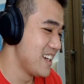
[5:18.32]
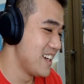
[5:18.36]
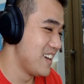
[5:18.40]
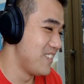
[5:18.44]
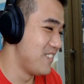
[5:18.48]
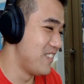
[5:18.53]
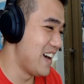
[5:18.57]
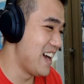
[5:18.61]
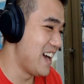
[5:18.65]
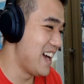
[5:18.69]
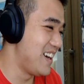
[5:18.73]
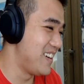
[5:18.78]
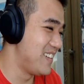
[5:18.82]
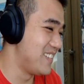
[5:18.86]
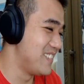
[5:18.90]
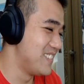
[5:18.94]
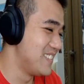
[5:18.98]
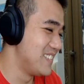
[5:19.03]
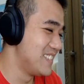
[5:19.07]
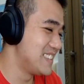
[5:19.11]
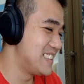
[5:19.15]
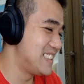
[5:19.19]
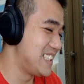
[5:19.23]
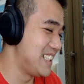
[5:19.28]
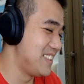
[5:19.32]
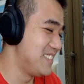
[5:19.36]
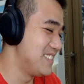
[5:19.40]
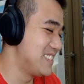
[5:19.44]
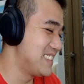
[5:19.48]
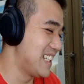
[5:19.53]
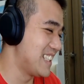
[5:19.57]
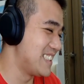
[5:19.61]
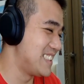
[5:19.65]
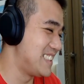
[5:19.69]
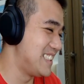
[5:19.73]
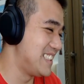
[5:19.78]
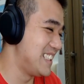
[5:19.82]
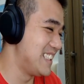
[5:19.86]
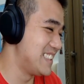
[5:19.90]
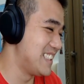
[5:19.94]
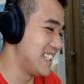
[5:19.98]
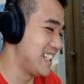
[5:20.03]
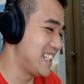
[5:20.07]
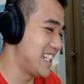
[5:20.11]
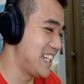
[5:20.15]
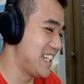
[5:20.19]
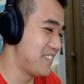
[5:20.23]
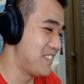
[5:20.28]
Wow, seems like she's
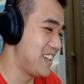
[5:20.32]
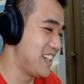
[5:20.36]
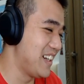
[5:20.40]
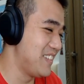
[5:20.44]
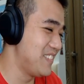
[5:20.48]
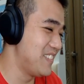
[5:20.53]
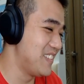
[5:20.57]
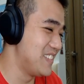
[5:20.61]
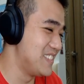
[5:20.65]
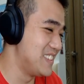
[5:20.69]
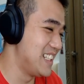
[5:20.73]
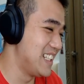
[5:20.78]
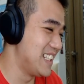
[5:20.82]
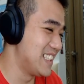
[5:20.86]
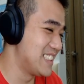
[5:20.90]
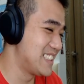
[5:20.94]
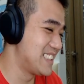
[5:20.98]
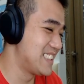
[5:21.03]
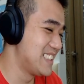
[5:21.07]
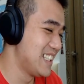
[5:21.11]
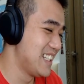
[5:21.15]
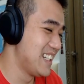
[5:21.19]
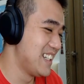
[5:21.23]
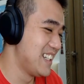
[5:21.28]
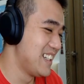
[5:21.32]
not giving up on this.